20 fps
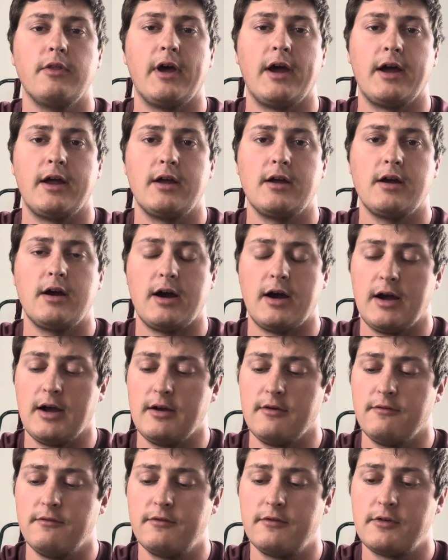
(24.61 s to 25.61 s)
that
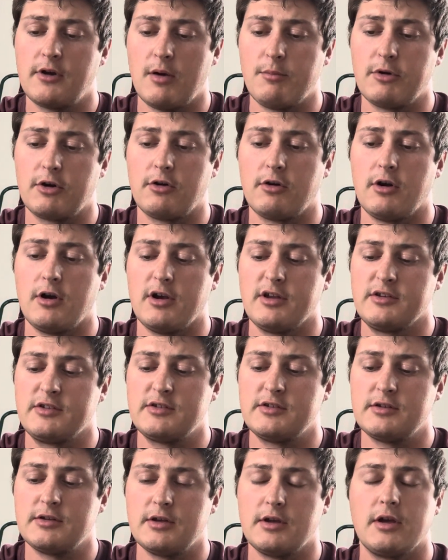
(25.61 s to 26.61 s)
I've come
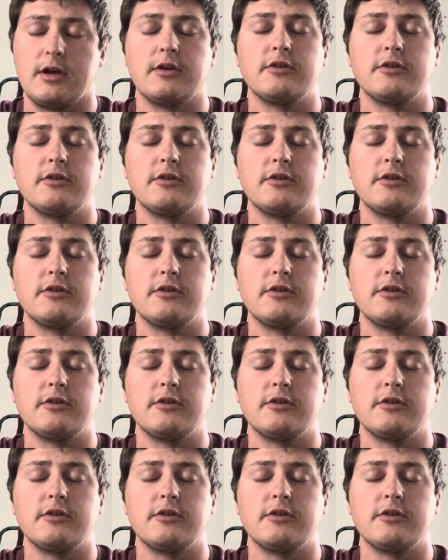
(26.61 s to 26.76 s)
across